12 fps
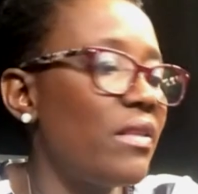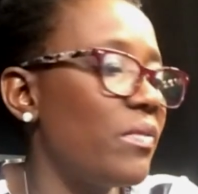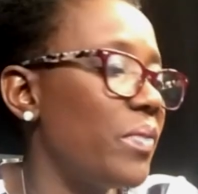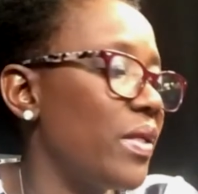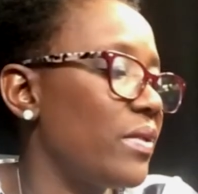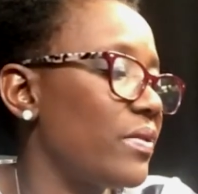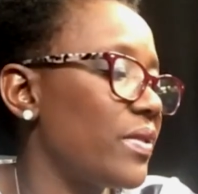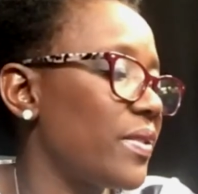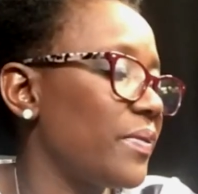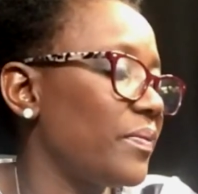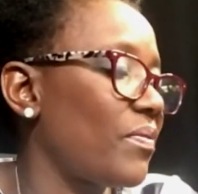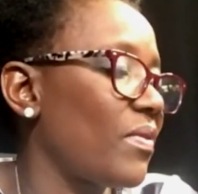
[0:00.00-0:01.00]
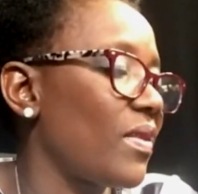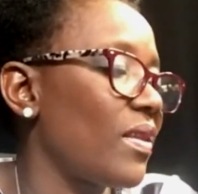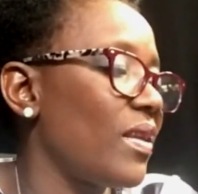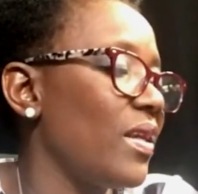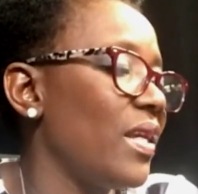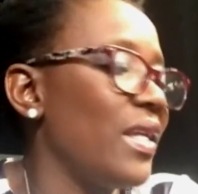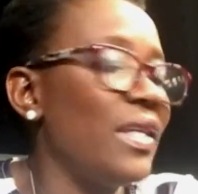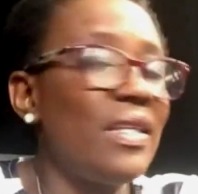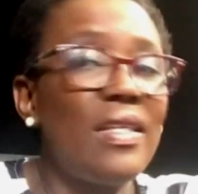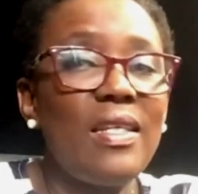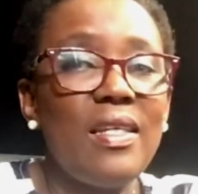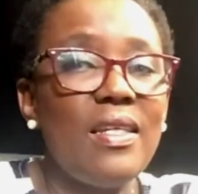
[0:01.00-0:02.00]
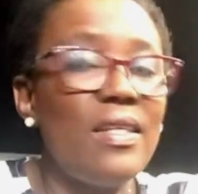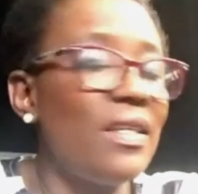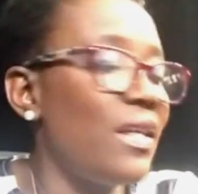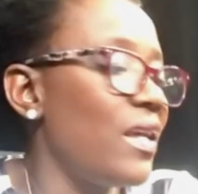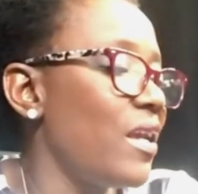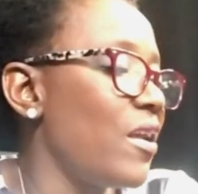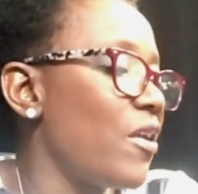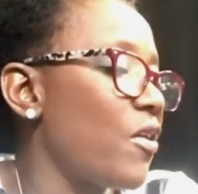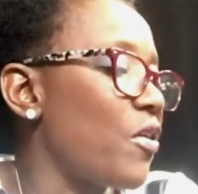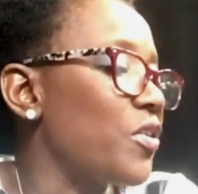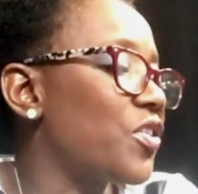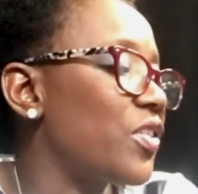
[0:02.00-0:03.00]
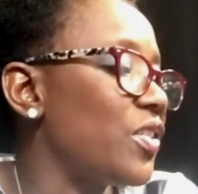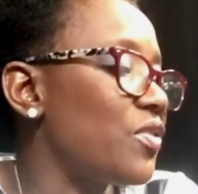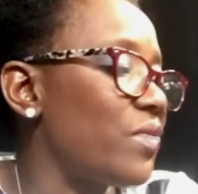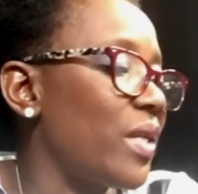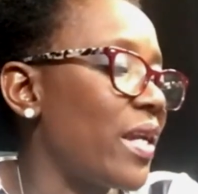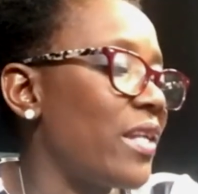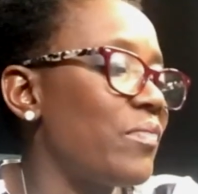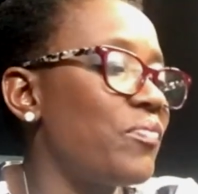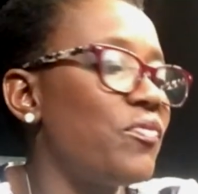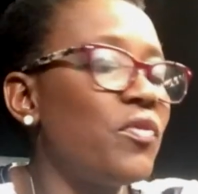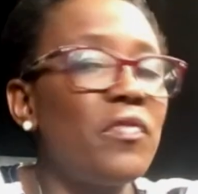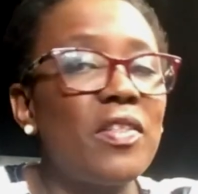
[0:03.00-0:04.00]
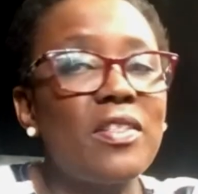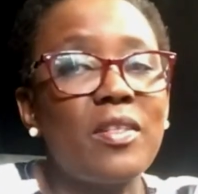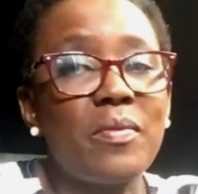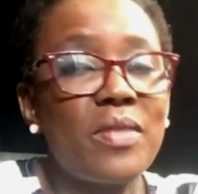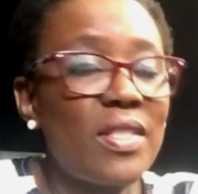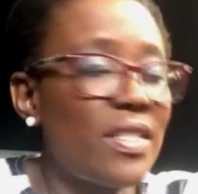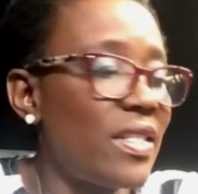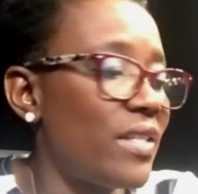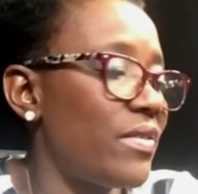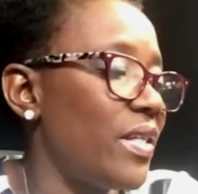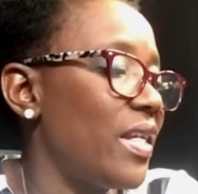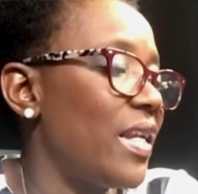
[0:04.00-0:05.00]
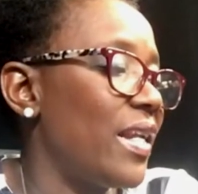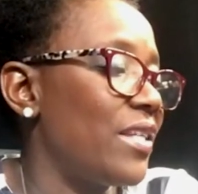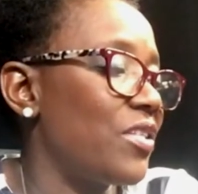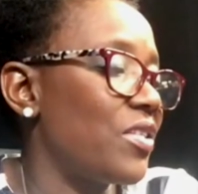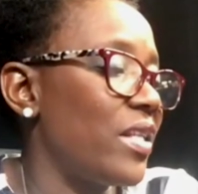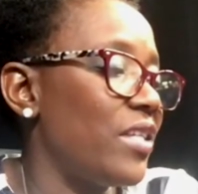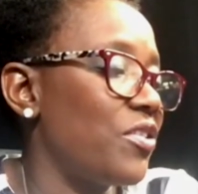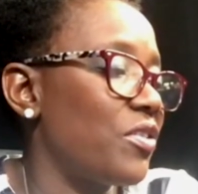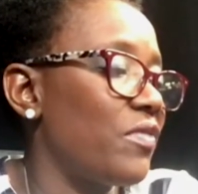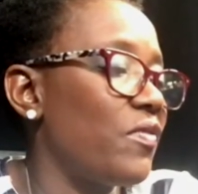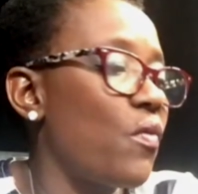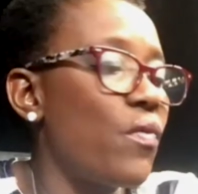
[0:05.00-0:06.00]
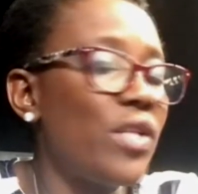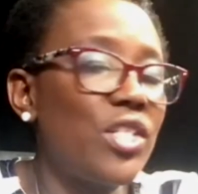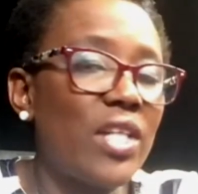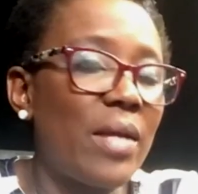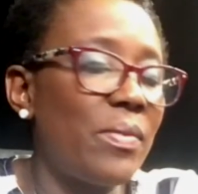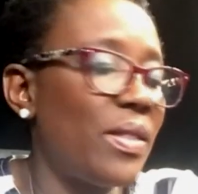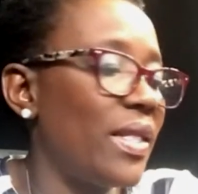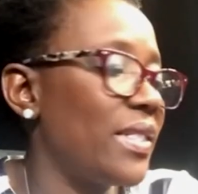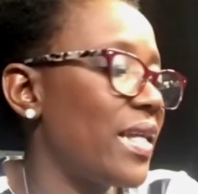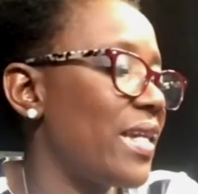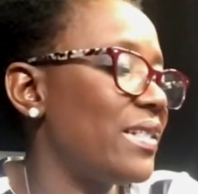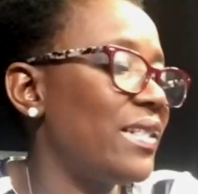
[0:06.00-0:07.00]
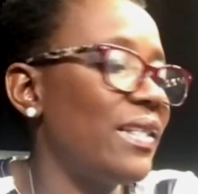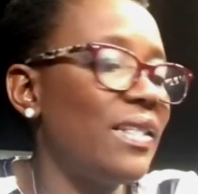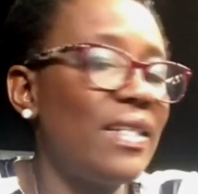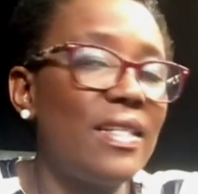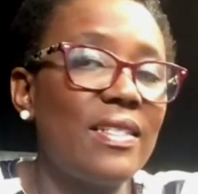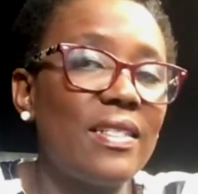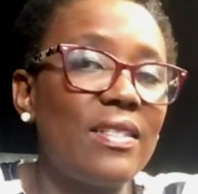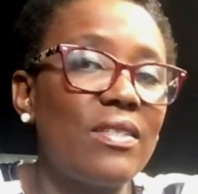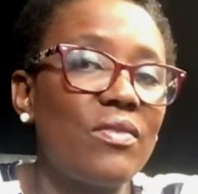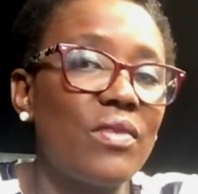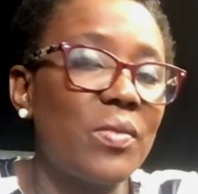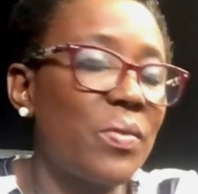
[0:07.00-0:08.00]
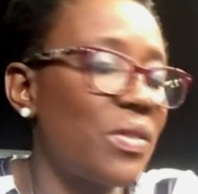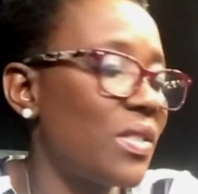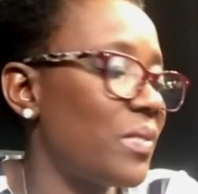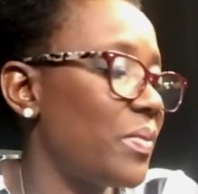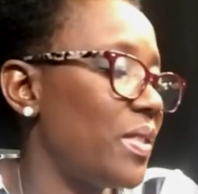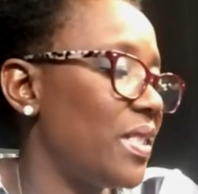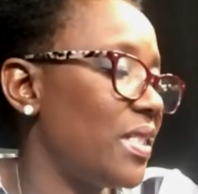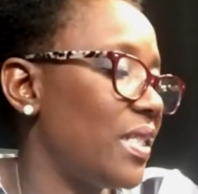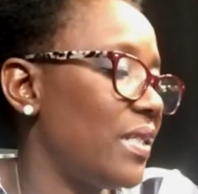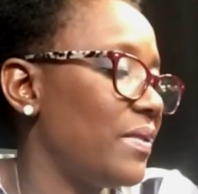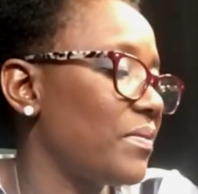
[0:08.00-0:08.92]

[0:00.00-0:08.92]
the bills. E. Considering and approving subsidiary legislation for which Cabinet has delegated responsibility.